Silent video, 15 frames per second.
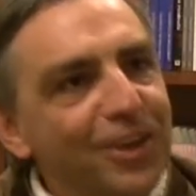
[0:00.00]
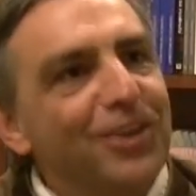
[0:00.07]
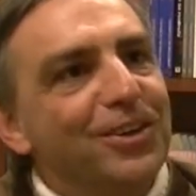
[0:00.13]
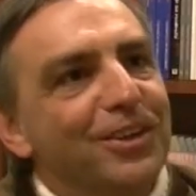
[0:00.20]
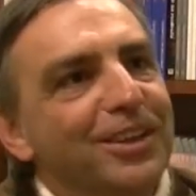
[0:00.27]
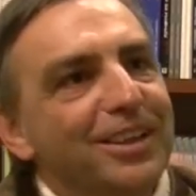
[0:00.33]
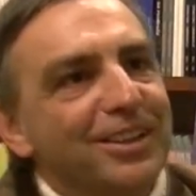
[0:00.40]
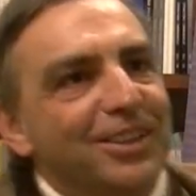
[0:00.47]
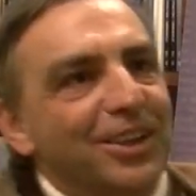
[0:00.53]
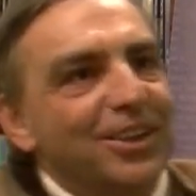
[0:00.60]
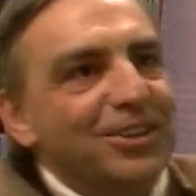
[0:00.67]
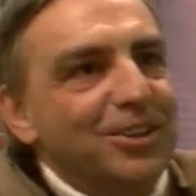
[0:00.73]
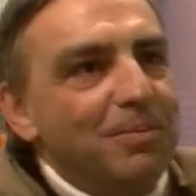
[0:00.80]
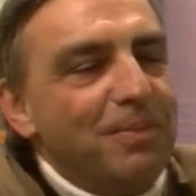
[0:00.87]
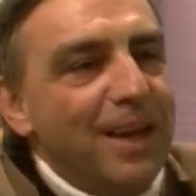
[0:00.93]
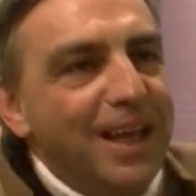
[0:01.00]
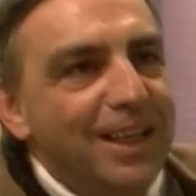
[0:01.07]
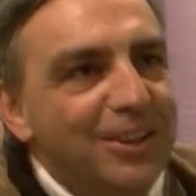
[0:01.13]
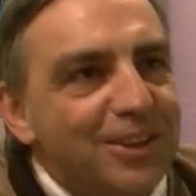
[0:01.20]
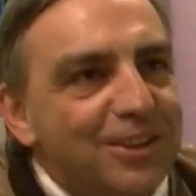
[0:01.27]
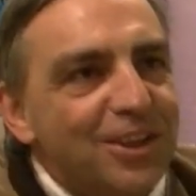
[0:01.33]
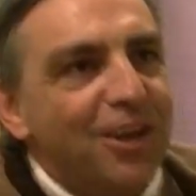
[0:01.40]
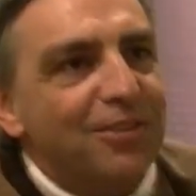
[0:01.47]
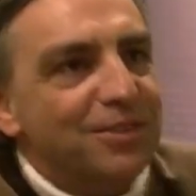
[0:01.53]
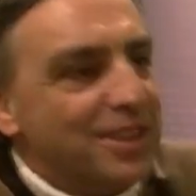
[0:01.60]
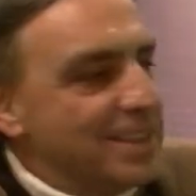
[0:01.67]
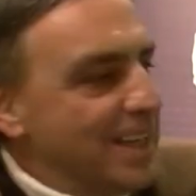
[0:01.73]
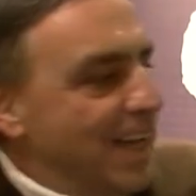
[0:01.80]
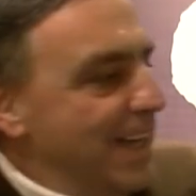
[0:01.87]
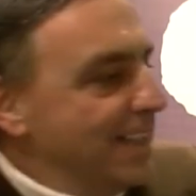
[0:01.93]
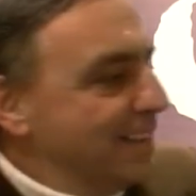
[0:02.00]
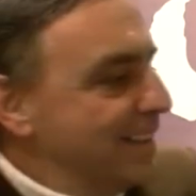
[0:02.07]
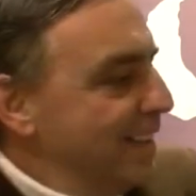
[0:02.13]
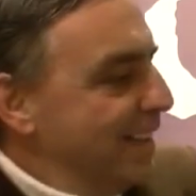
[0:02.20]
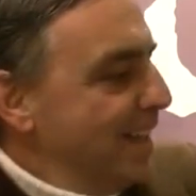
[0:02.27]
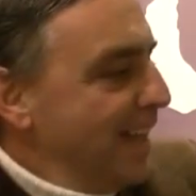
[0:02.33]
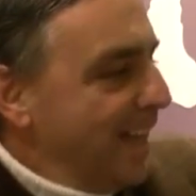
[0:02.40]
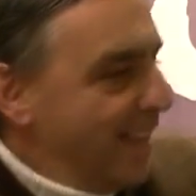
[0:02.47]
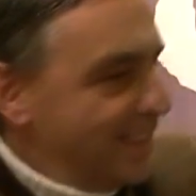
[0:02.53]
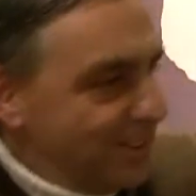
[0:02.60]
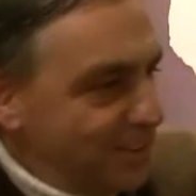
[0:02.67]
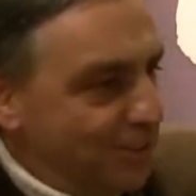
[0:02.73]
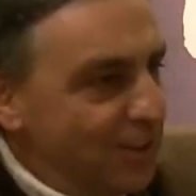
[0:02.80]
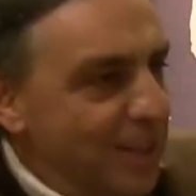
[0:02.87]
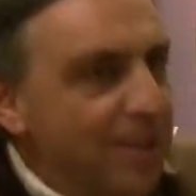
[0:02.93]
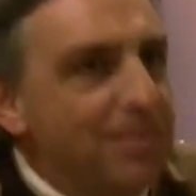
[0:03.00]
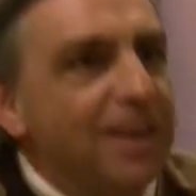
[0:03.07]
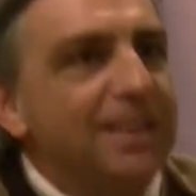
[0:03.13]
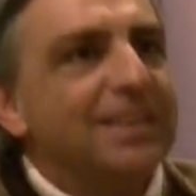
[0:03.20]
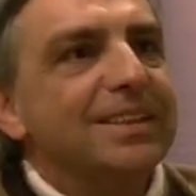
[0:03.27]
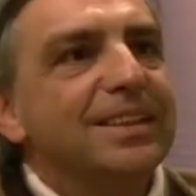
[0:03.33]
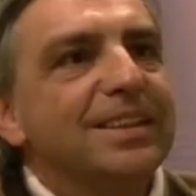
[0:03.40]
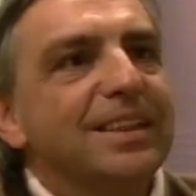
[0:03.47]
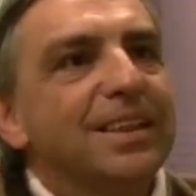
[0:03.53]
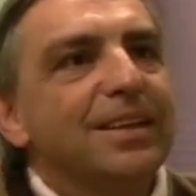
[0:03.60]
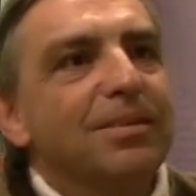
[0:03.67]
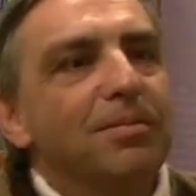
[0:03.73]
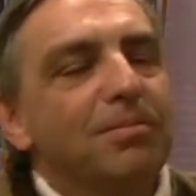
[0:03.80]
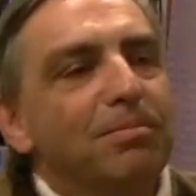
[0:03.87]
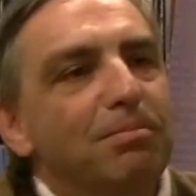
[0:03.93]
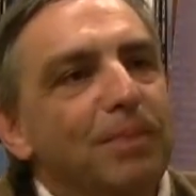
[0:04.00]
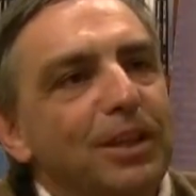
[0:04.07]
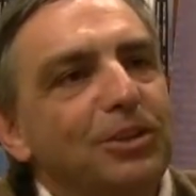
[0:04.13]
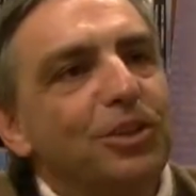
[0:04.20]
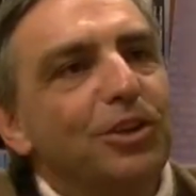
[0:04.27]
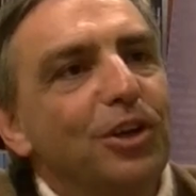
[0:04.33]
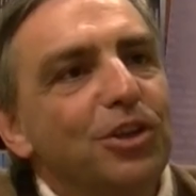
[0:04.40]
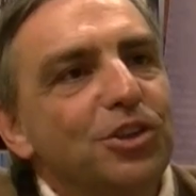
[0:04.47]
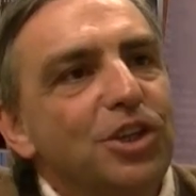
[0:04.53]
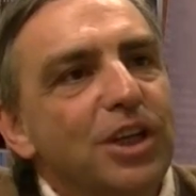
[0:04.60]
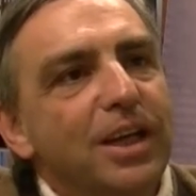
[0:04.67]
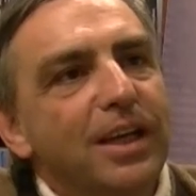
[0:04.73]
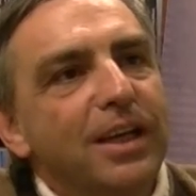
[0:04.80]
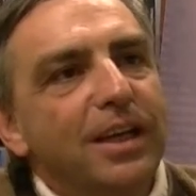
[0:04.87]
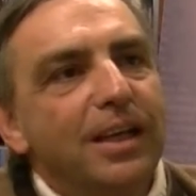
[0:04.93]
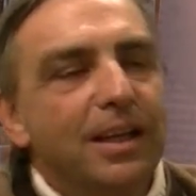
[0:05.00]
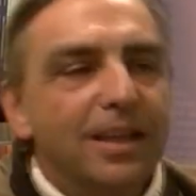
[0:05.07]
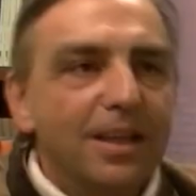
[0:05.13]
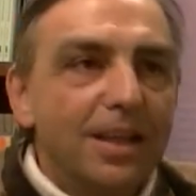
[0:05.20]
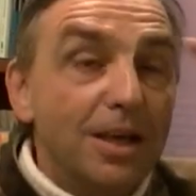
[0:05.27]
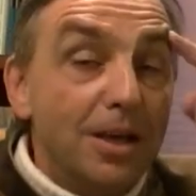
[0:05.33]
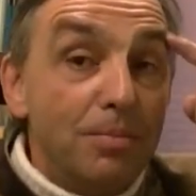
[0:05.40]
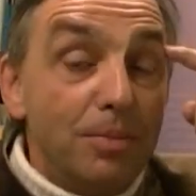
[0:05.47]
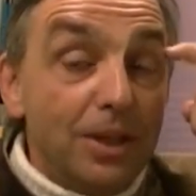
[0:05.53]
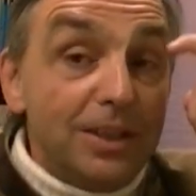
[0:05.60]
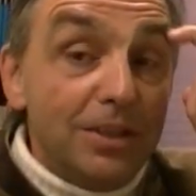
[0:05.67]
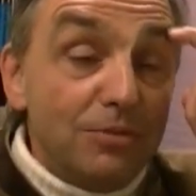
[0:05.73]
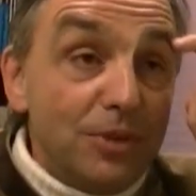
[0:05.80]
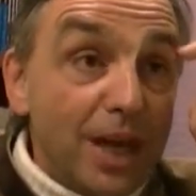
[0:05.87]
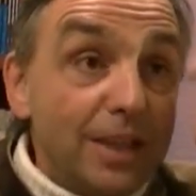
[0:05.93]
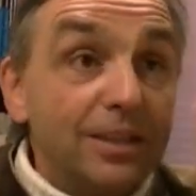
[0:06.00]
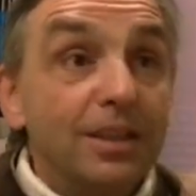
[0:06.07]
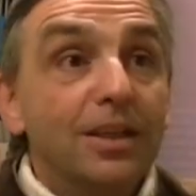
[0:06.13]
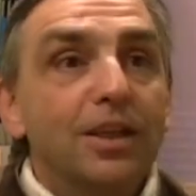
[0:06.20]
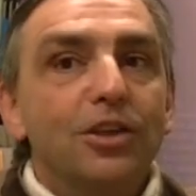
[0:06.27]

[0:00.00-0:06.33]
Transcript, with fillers: No, the, the plane, the surface has, has no limits methodologically, but in fact,